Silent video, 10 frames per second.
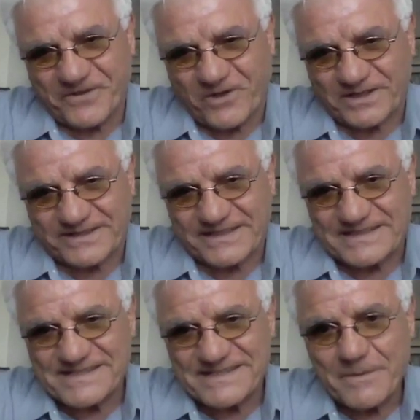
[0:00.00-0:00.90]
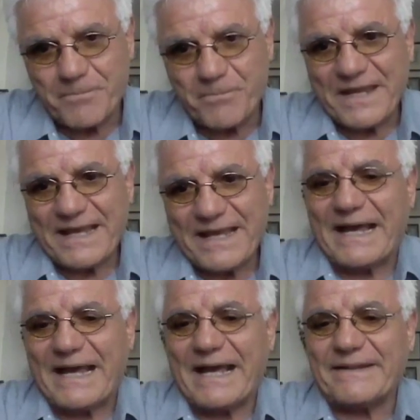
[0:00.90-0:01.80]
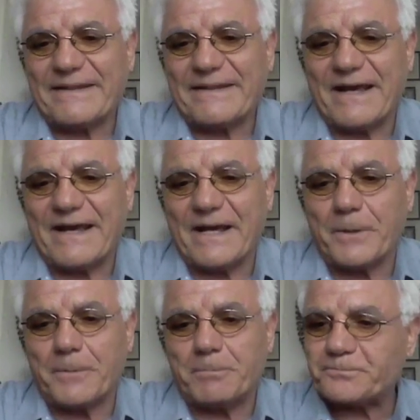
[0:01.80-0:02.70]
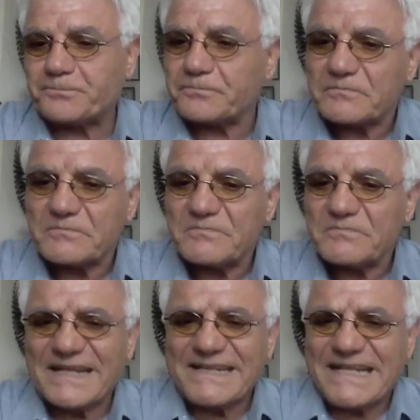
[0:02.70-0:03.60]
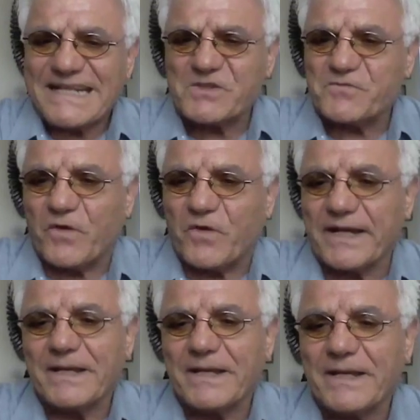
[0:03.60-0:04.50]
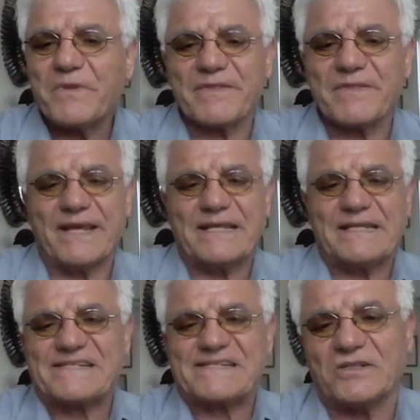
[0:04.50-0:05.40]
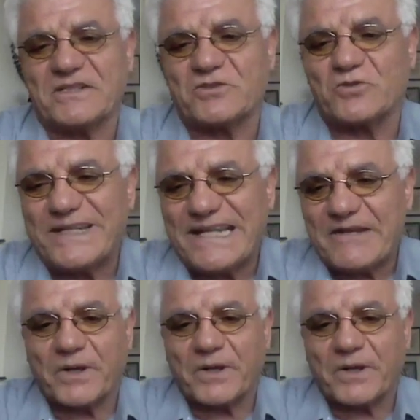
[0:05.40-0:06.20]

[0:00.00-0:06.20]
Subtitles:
difficulties, and that was why they decided to leave.